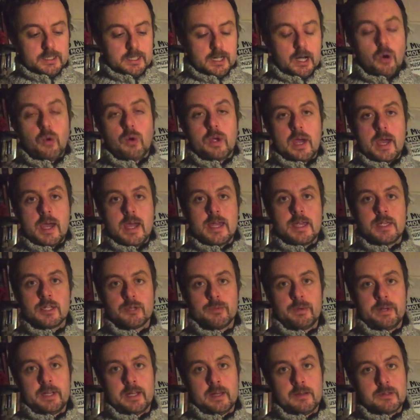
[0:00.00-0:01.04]
Okay, so
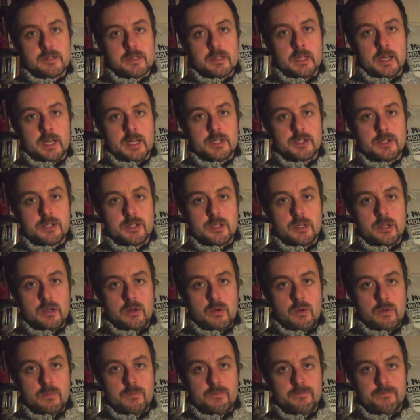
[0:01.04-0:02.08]
we're down to the last
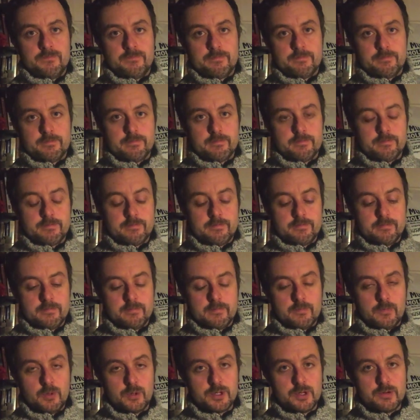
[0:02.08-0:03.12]
two.
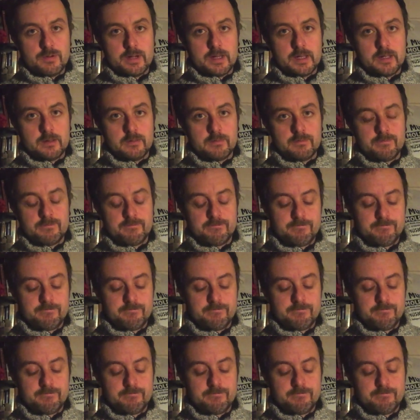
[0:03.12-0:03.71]
What do you reckon?